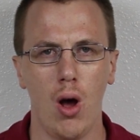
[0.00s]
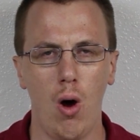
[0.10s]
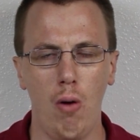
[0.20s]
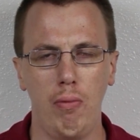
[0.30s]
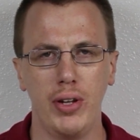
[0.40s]

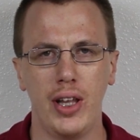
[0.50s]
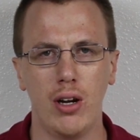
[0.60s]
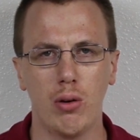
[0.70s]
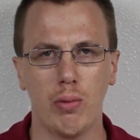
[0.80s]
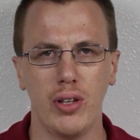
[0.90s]
Hopefully they
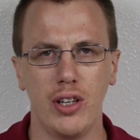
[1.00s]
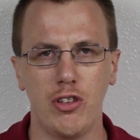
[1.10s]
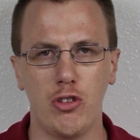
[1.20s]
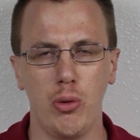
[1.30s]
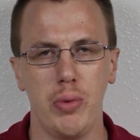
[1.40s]
don't
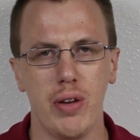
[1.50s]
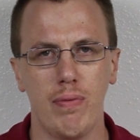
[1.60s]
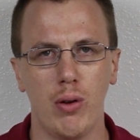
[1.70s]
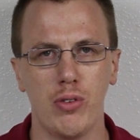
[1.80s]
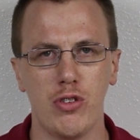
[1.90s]
release too many
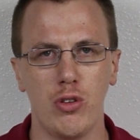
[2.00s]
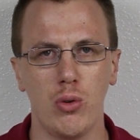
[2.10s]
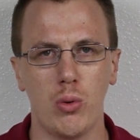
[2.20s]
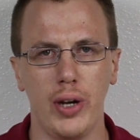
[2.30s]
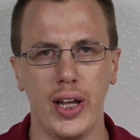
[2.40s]
phones
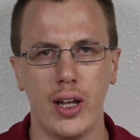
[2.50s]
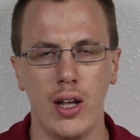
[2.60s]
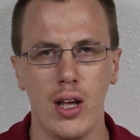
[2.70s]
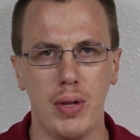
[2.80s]
too quick,